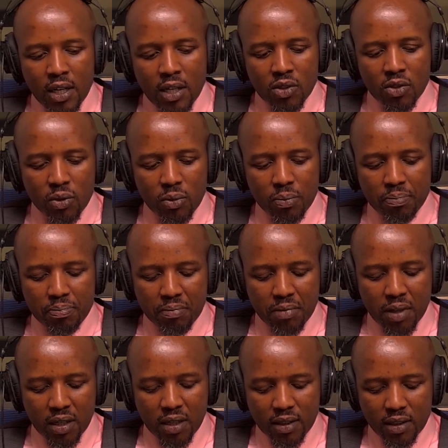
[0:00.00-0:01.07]
So,
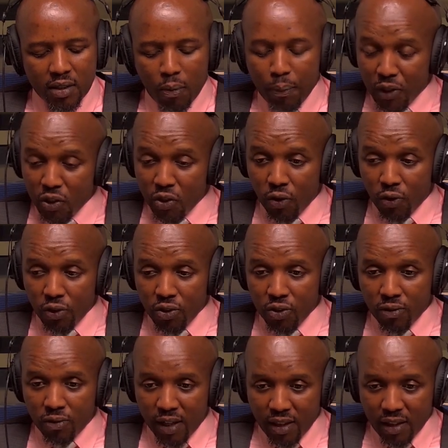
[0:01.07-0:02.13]
Competition Authority
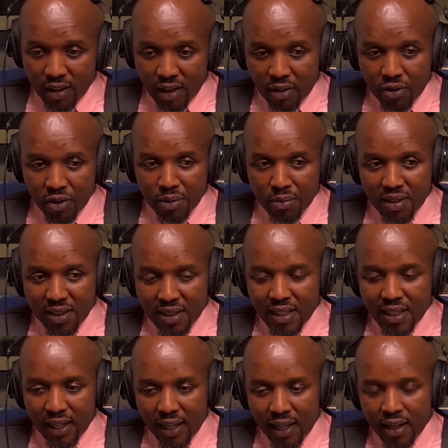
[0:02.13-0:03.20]
of Kenya, the acronym is
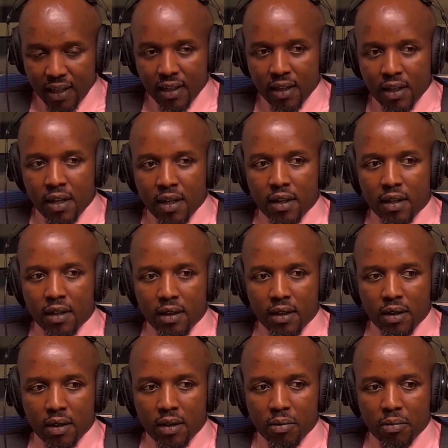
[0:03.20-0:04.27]

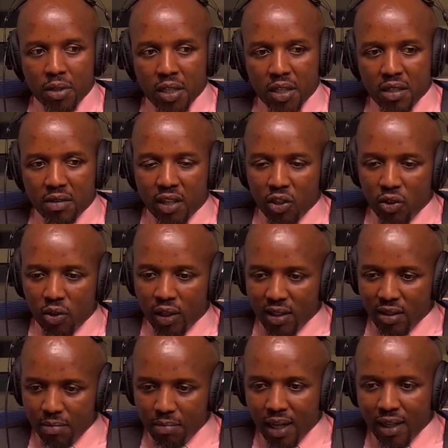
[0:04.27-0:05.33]
CAK. We
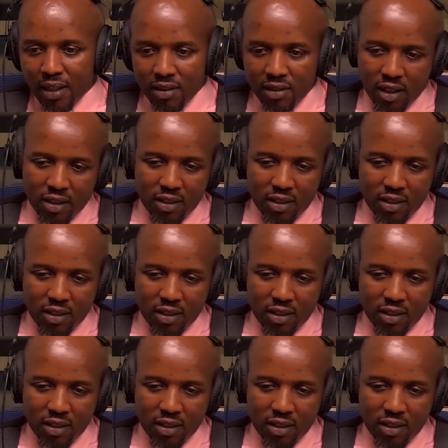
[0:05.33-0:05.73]
regulate market structure,